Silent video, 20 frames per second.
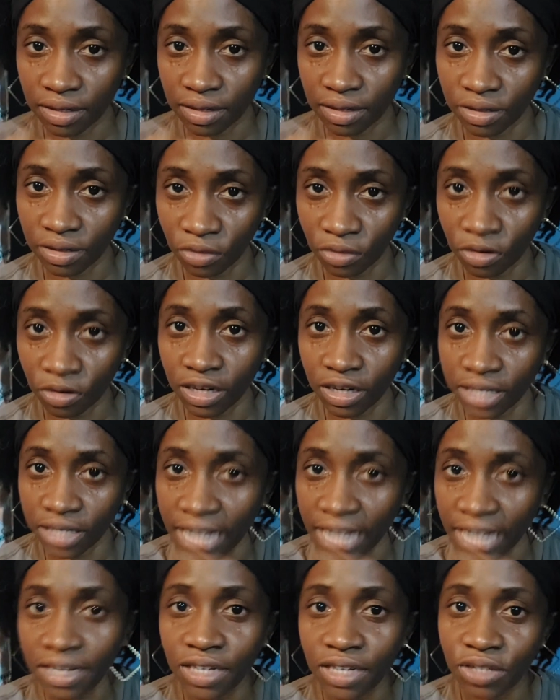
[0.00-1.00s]
or
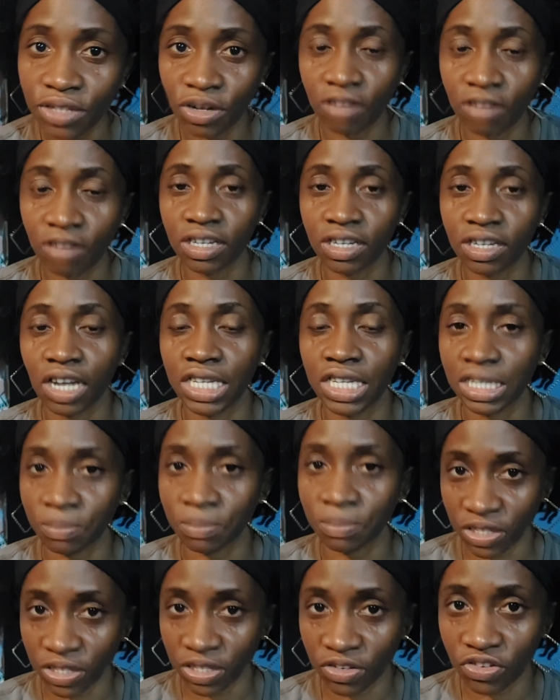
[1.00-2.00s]
attended, a
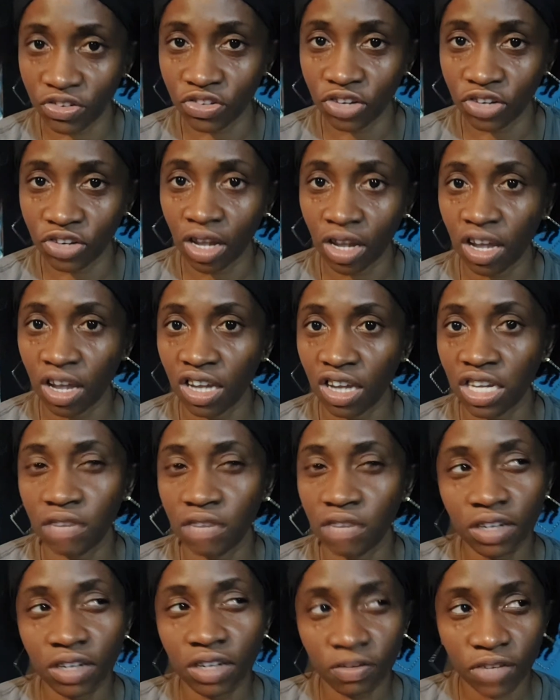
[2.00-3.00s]
speech,
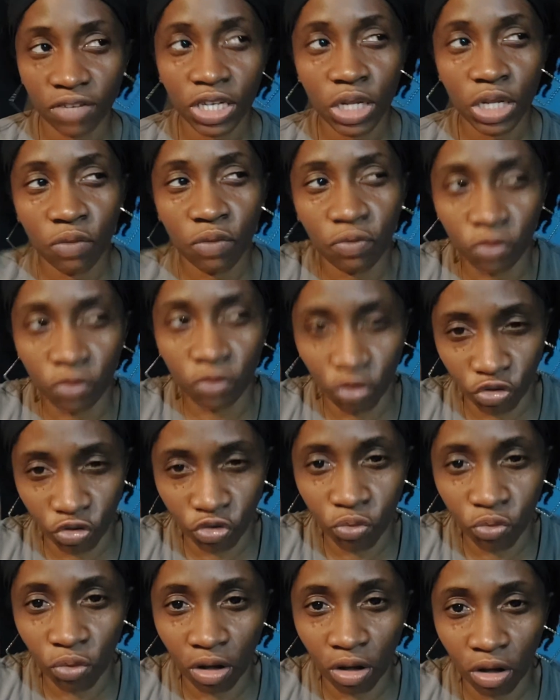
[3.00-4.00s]
even if it's
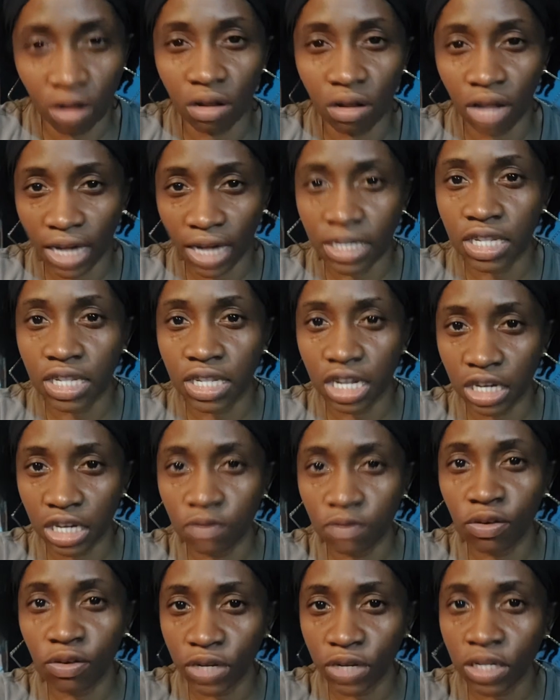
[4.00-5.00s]
virtual, I think
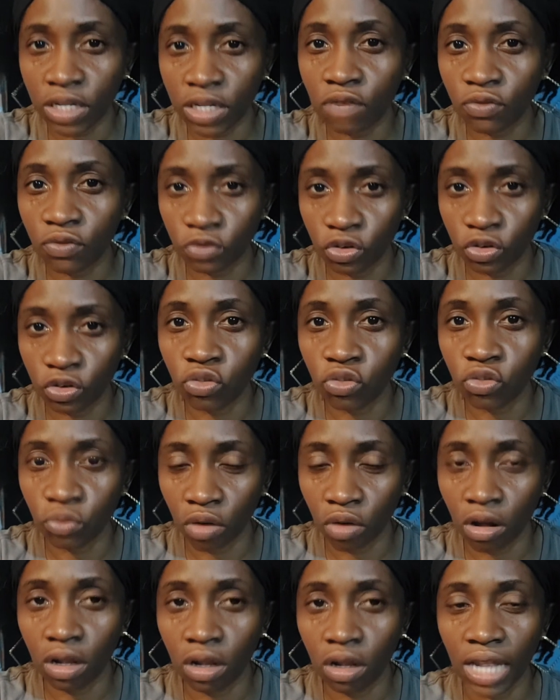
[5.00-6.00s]
even if it's a
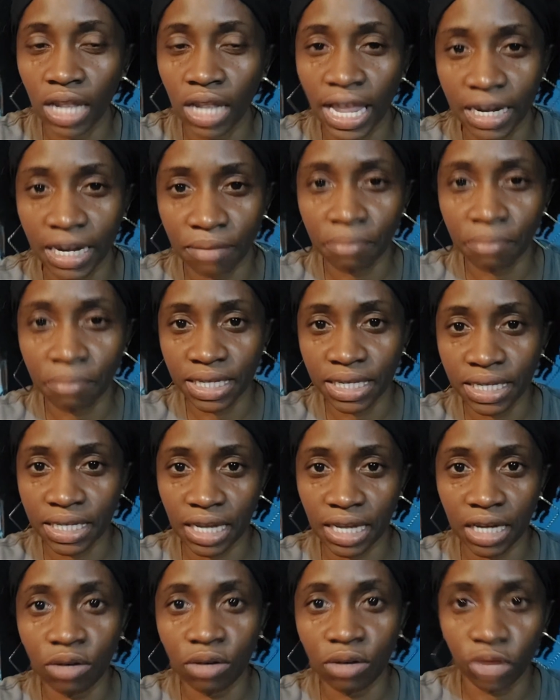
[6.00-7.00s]
virtual like
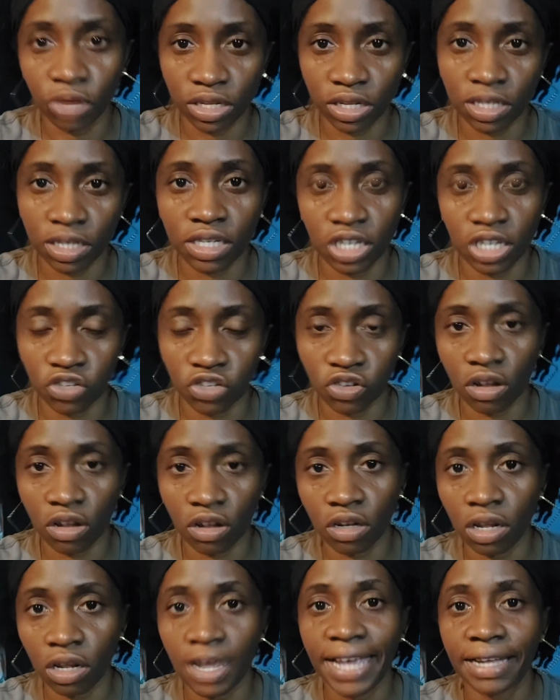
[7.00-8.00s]
meeting or
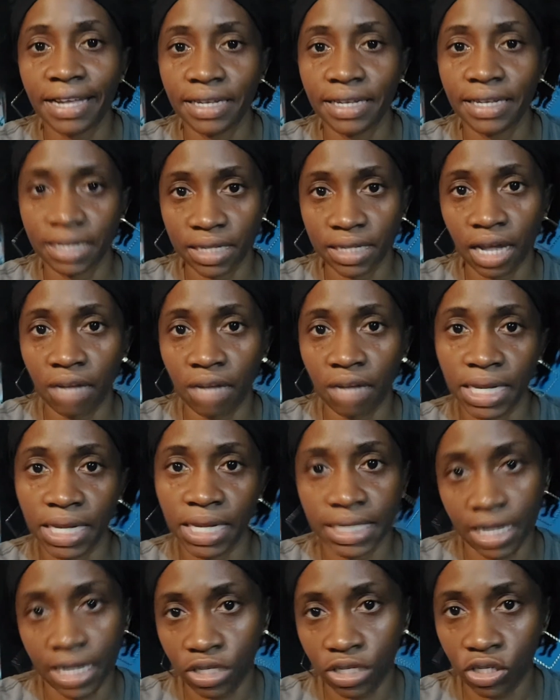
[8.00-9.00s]
presentation, this can make
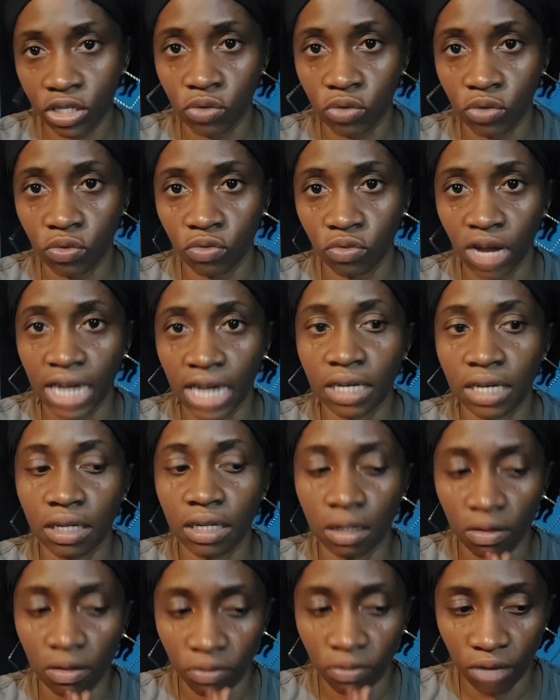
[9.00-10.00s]
sense to you, right? It's
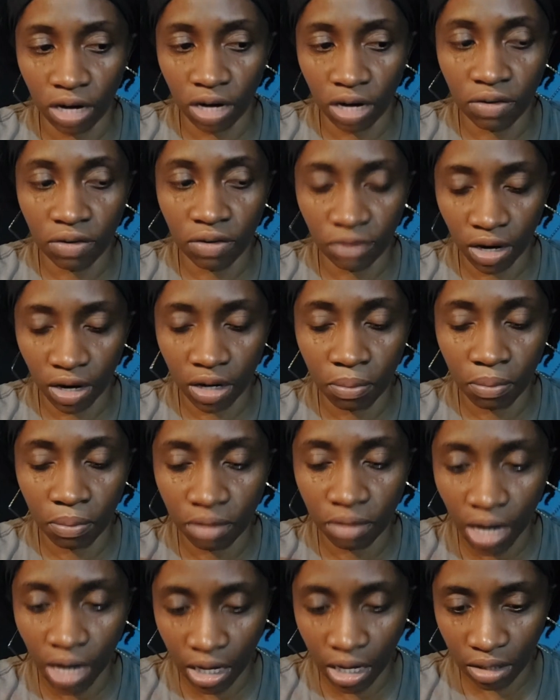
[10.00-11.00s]
very, very
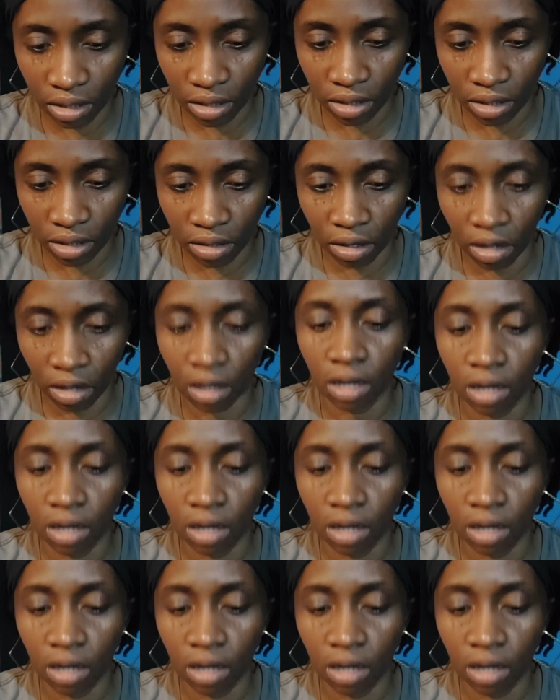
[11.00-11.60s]
practical.